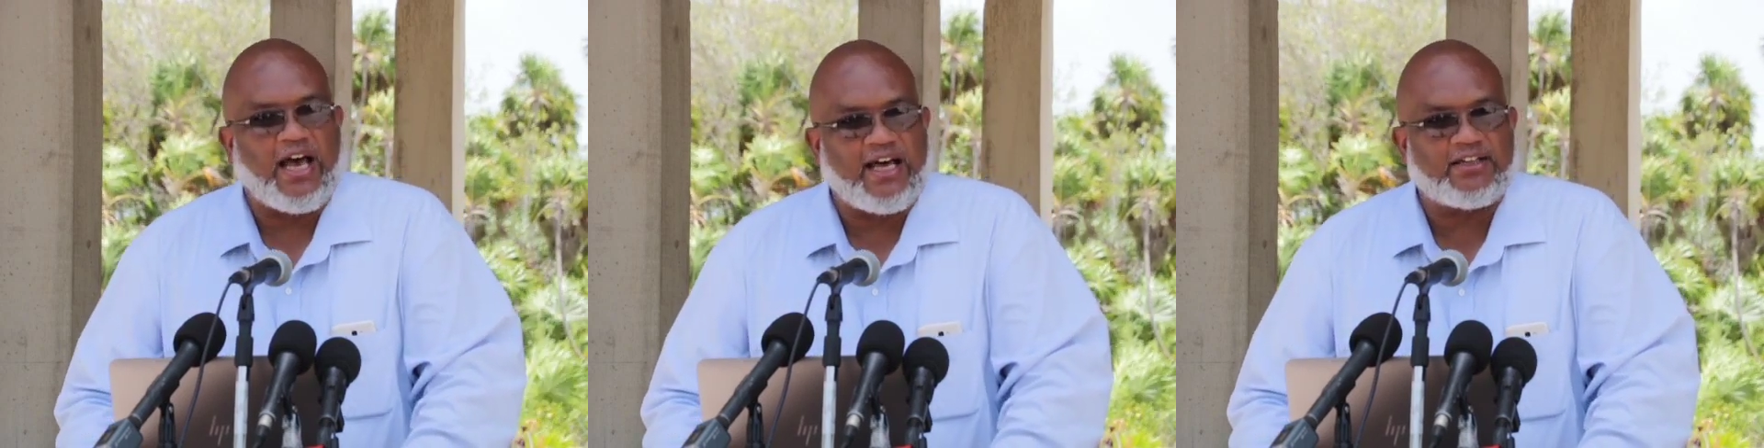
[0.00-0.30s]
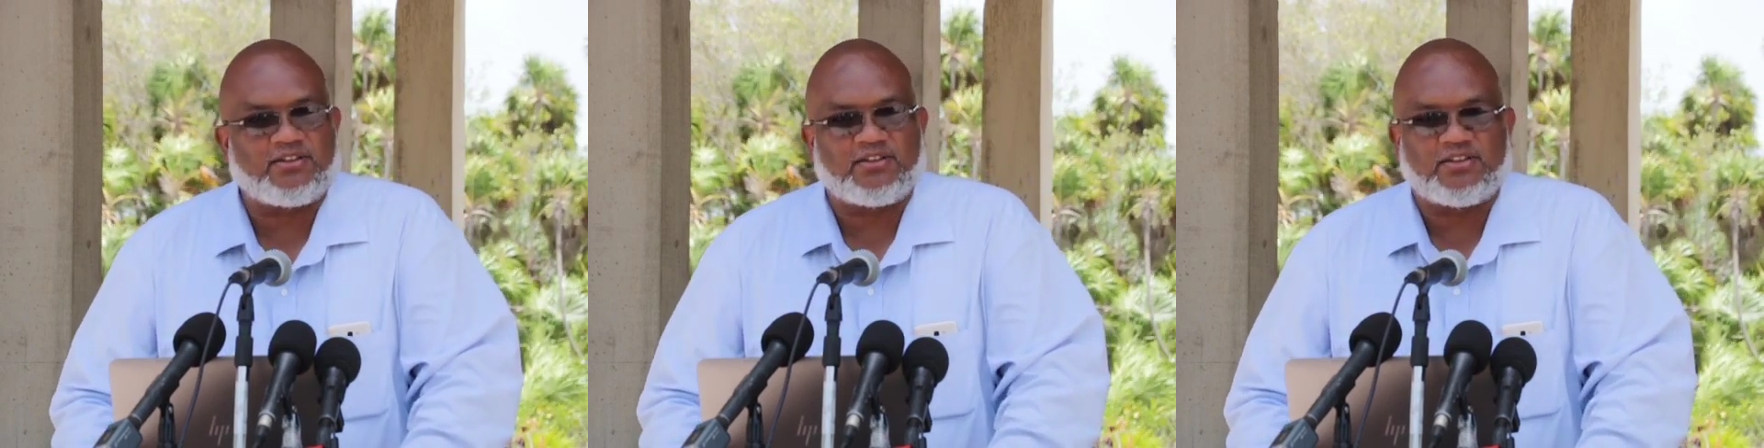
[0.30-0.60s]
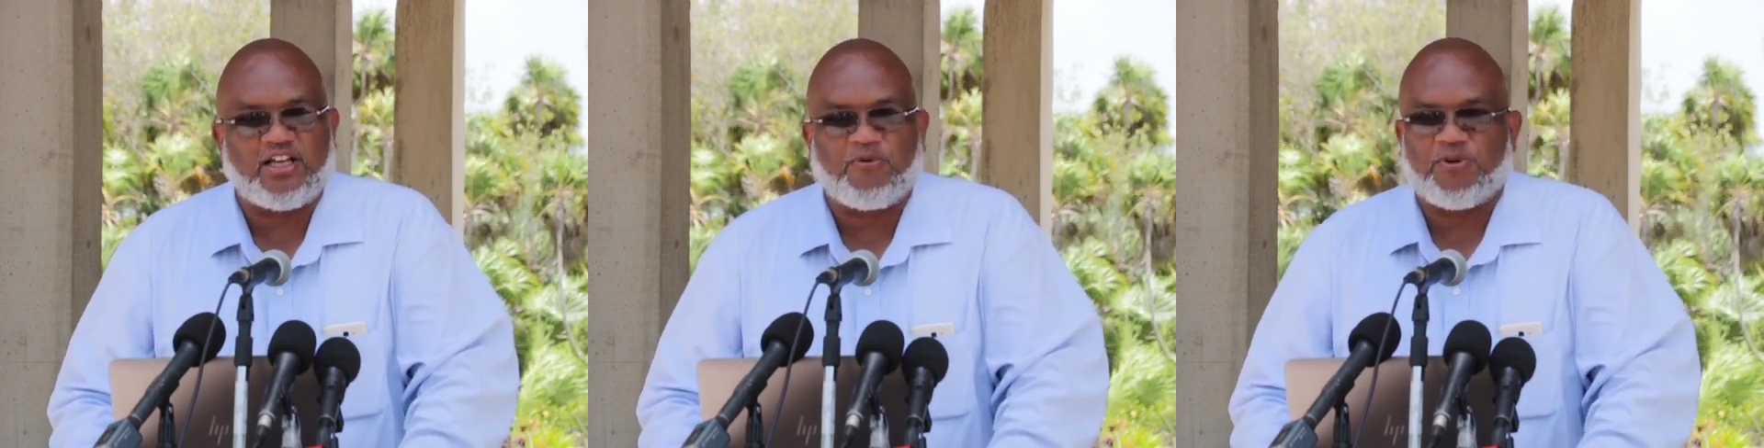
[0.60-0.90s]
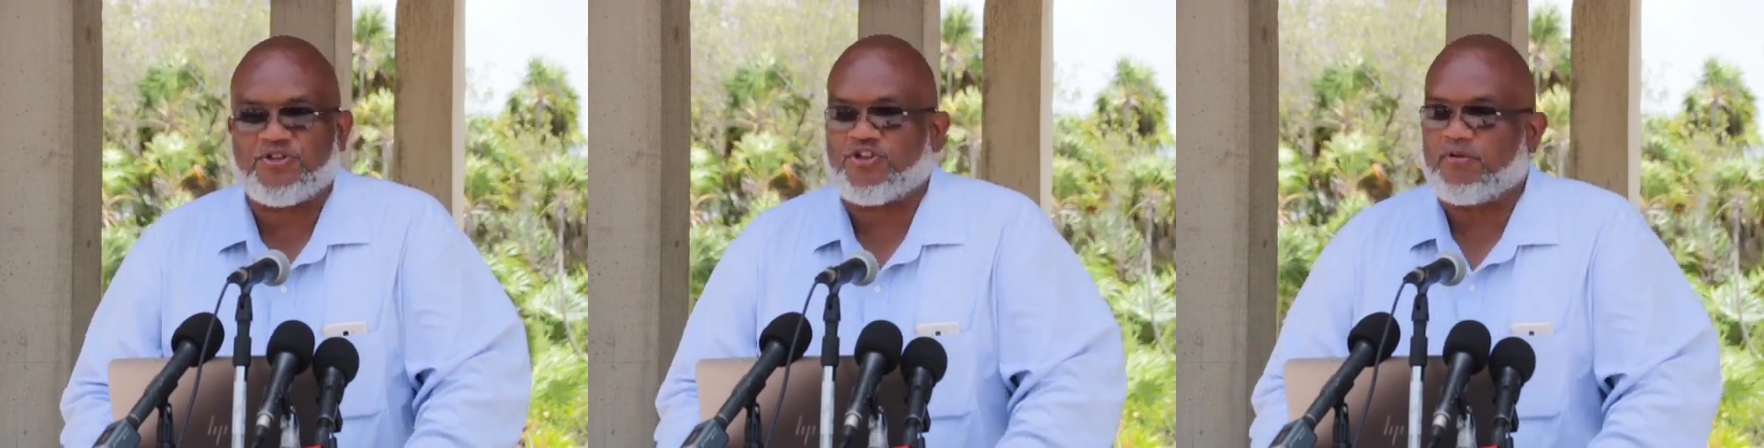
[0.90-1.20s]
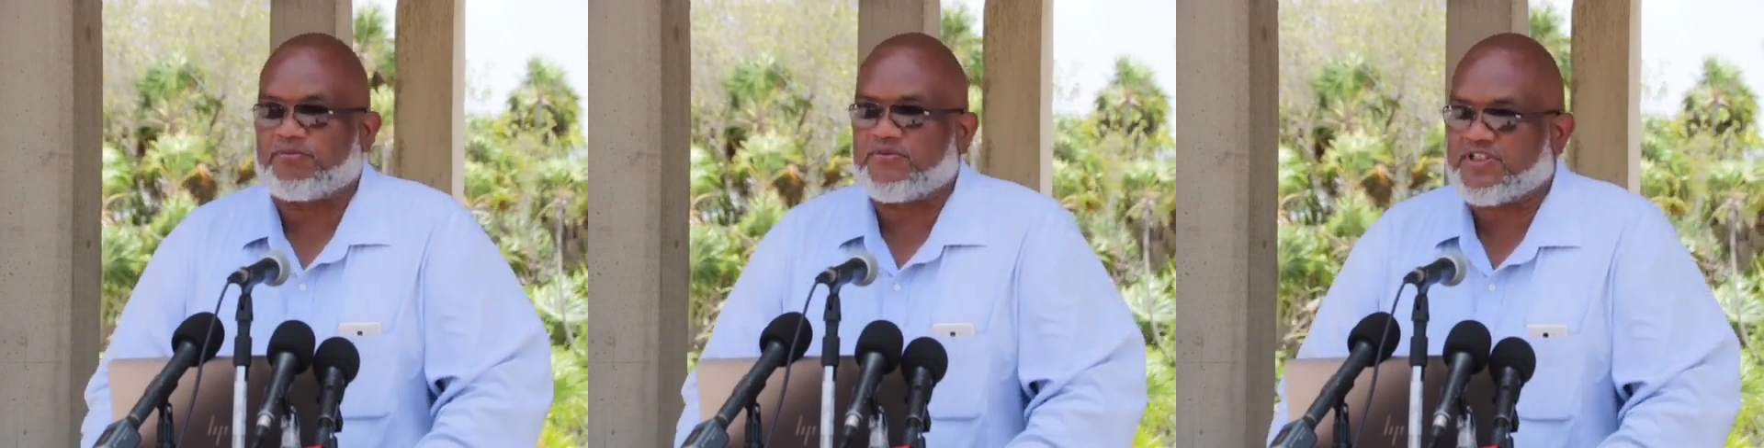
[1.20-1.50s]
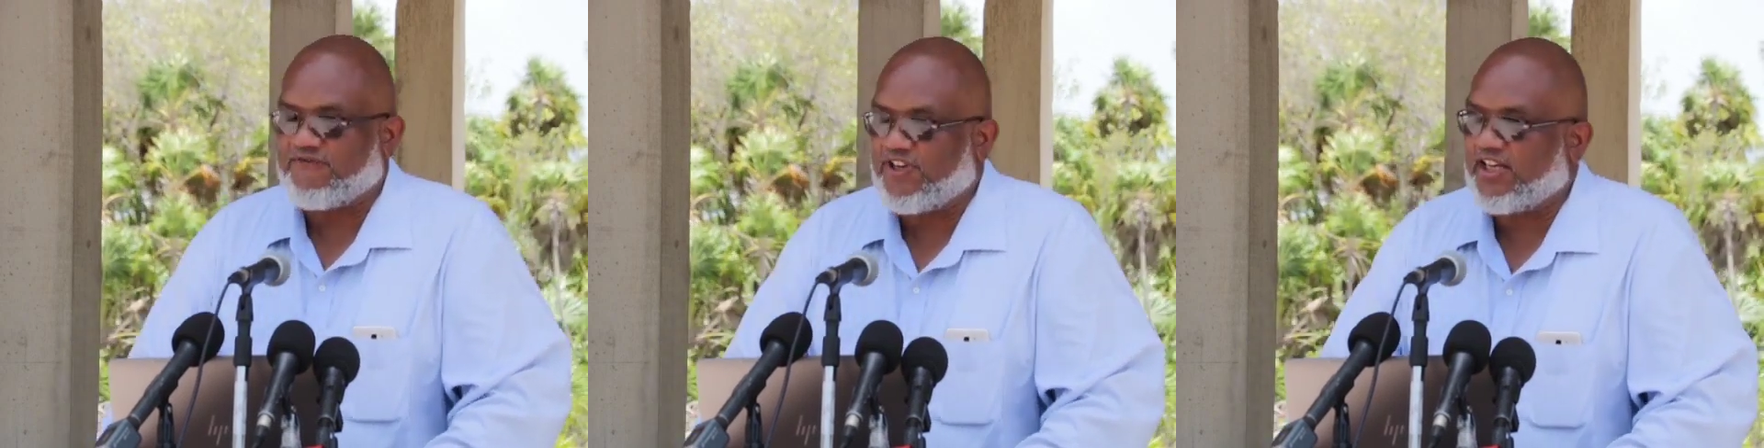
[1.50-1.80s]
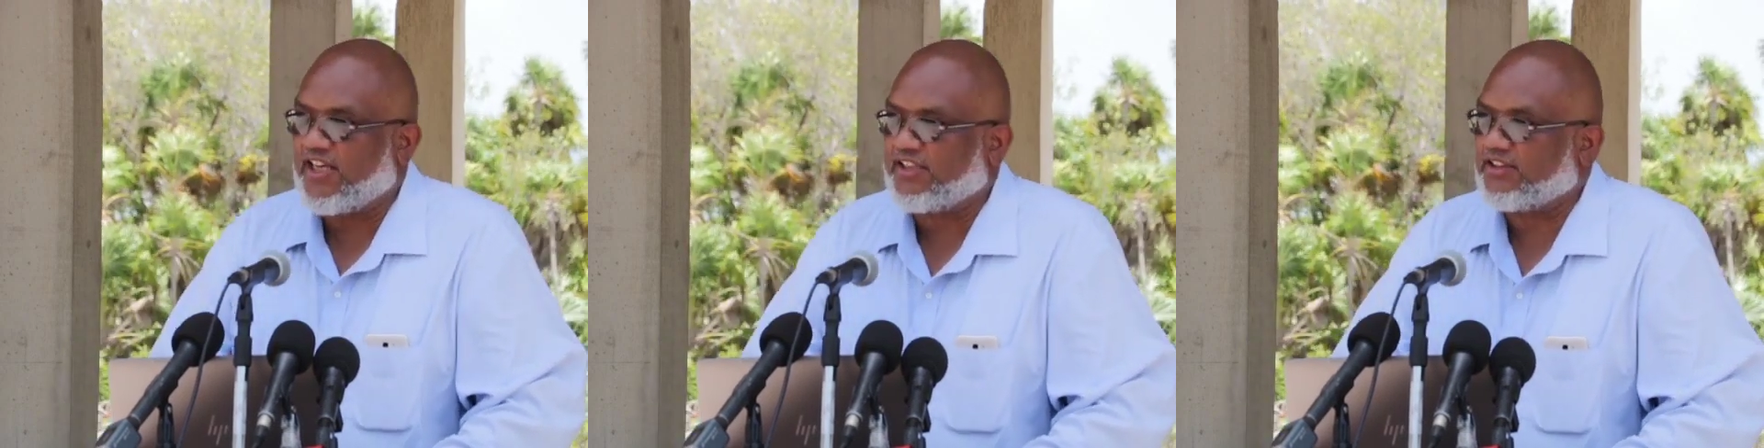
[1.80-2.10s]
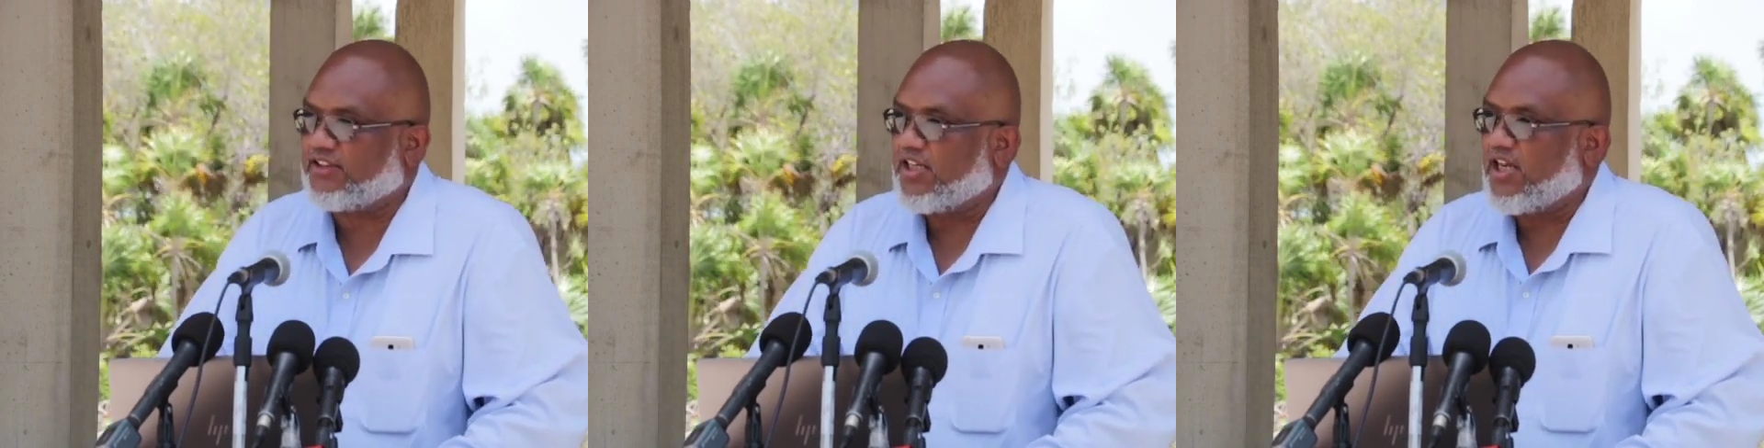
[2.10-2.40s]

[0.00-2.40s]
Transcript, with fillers: and there were some civilian